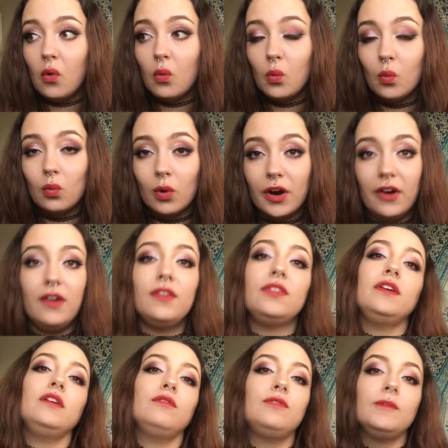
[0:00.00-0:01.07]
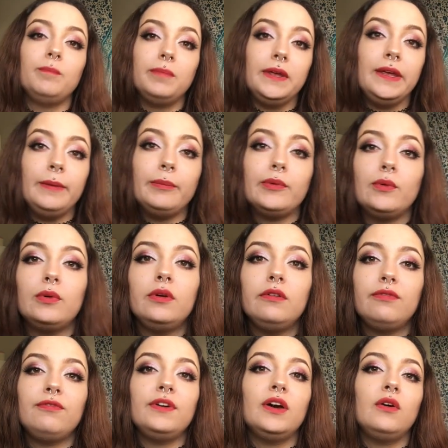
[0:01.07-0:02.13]
worth it for people who
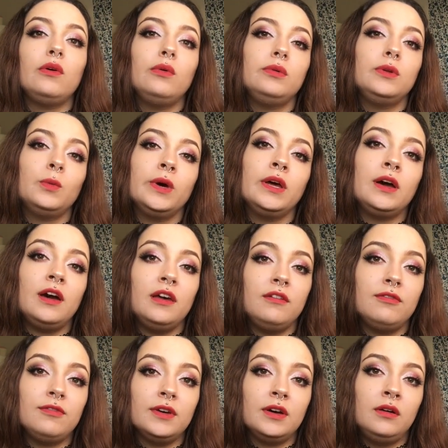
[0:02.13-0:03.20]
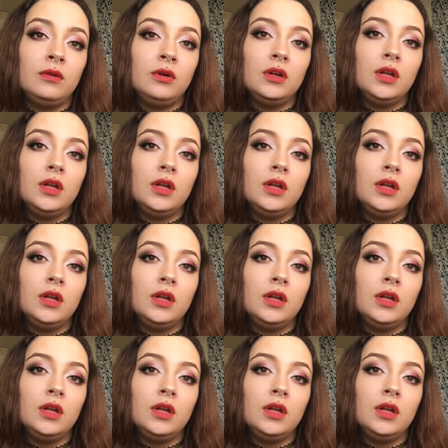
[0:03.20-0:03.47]
feel the way I feel.